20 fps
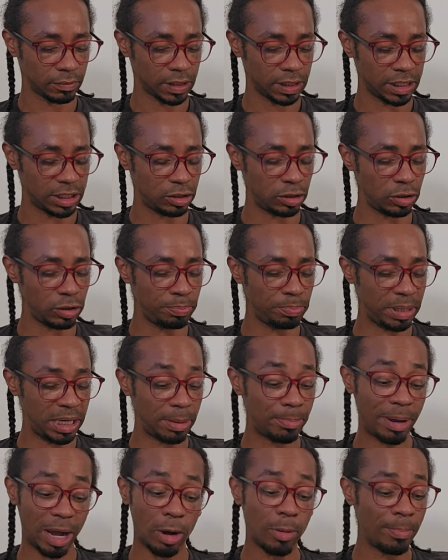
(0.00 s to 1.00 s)
This could be
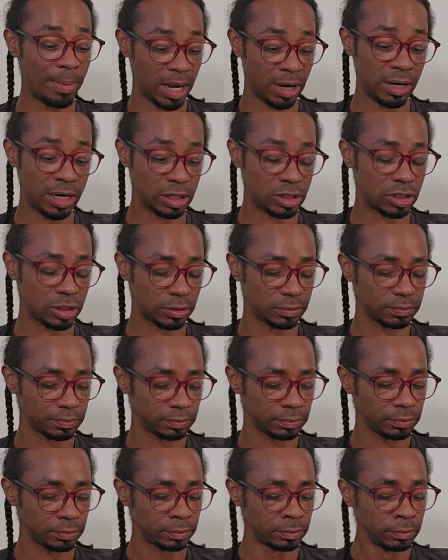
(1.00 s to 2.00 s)
about marriage.
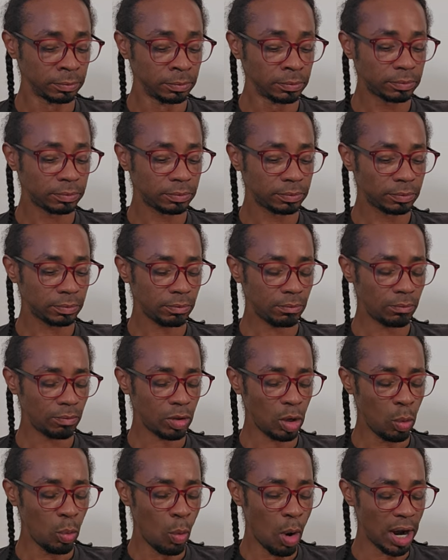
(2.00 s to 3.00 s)

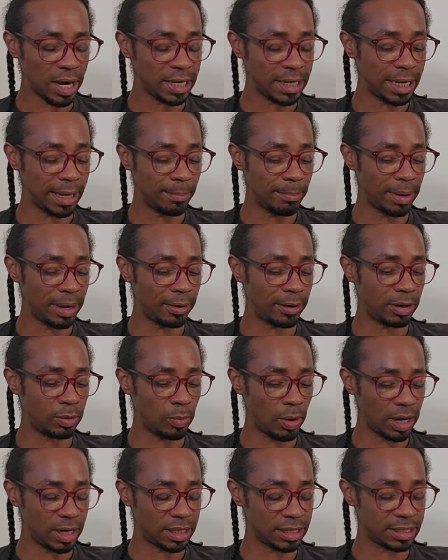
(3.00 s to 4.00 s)
Wanting to get married,
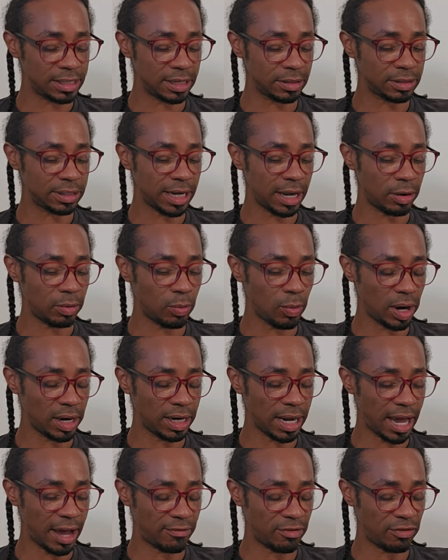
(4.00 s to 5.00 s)
wanting to settle down, wanting
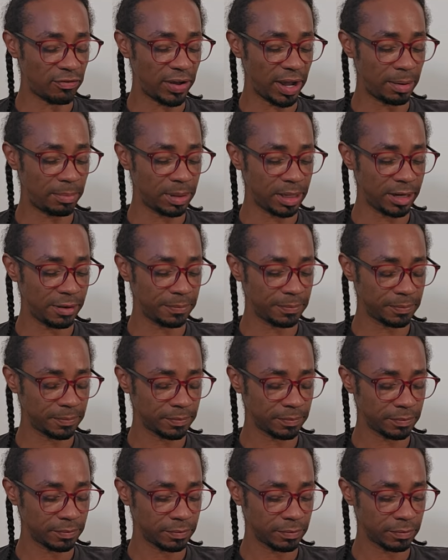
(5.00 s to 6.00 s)
to have a family.
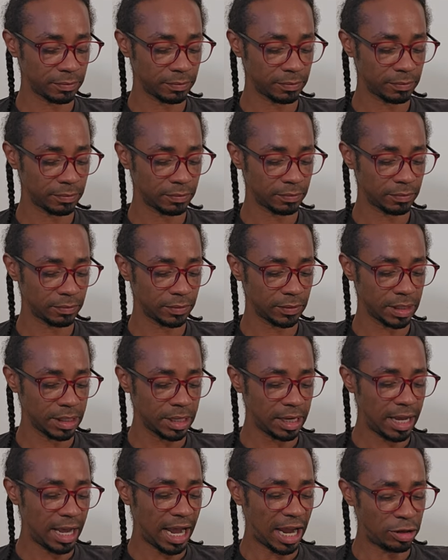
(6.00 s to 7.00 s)

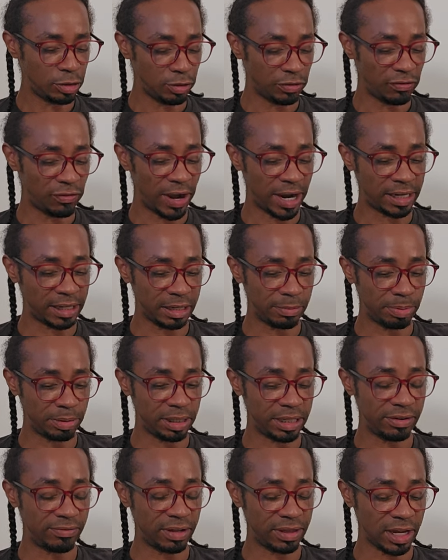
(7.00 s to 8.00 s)
And you're finally
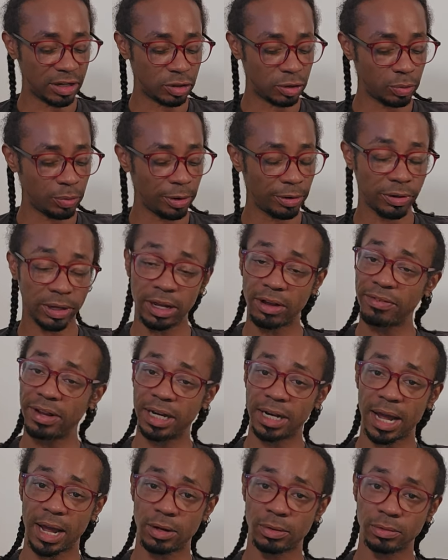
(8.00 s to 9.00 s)
believing that you're worthy of
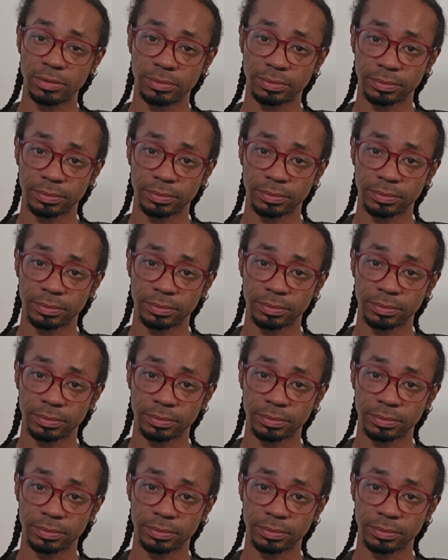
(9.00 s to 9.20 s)
it now.